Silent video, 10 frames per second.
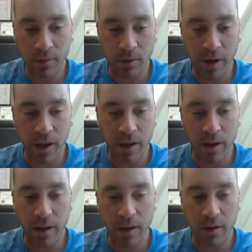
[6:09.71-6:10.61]
Okay,
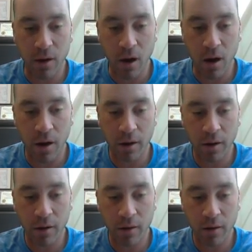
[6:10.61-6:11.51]
again,
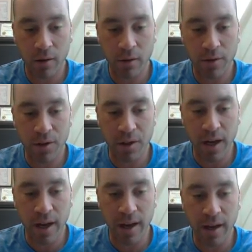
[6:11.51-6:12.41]

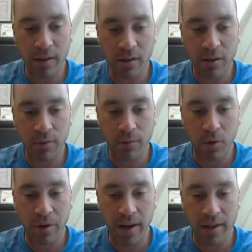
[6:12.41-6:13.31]
ArcGIS
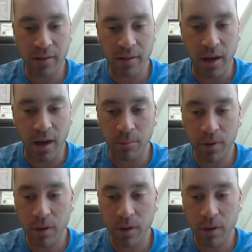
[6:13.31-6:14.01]
for desktop,